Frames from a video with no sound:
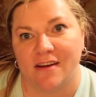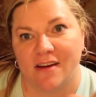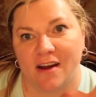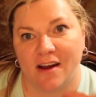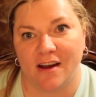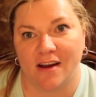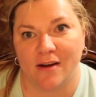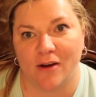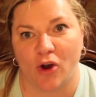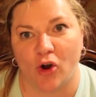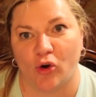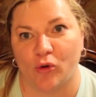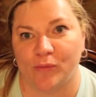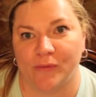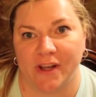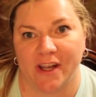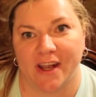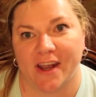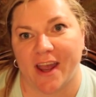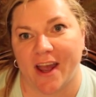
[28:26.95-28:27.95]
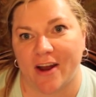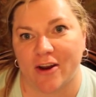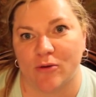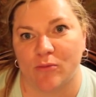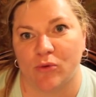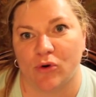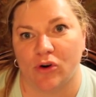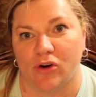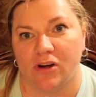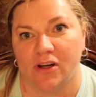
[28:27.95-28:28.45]
Hold me
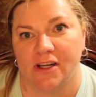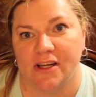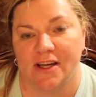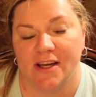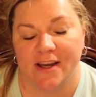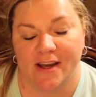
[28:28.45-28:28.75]
accountable